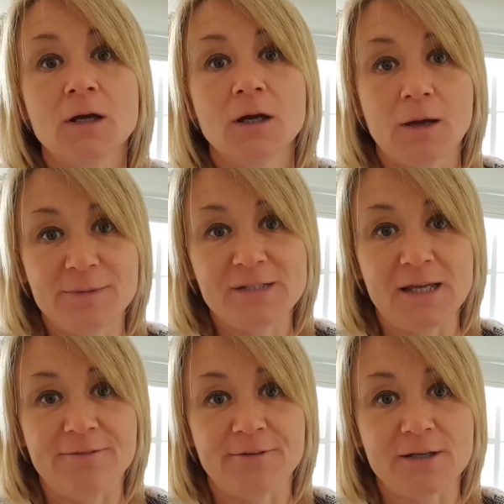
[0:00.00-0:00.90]
Cup of
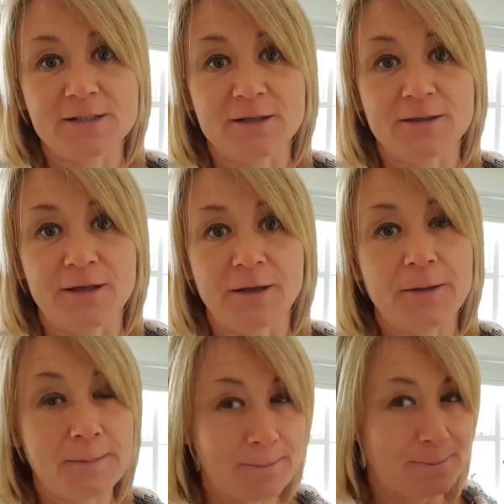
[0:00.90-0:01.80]
tea first, I think.
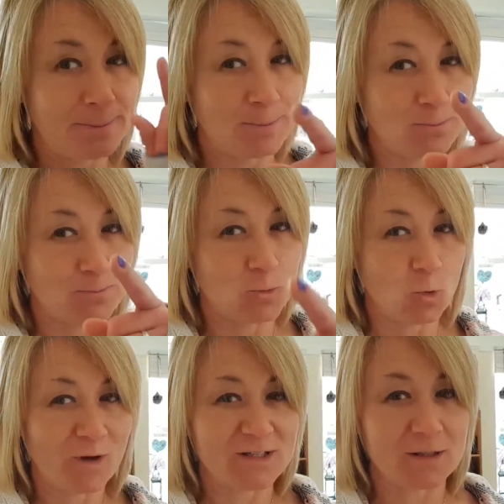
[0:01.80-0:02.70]

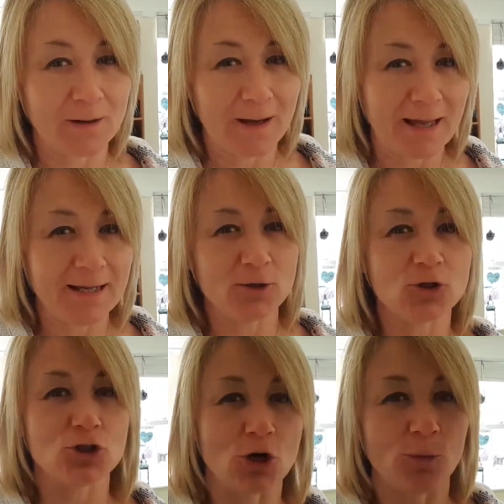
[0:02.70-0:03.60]
Always start any good
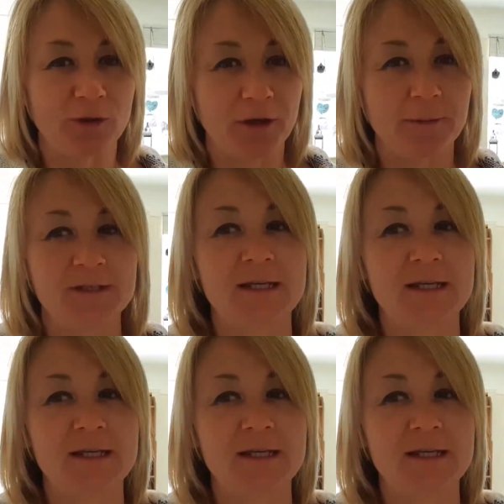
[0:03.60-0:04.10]
job with a cup of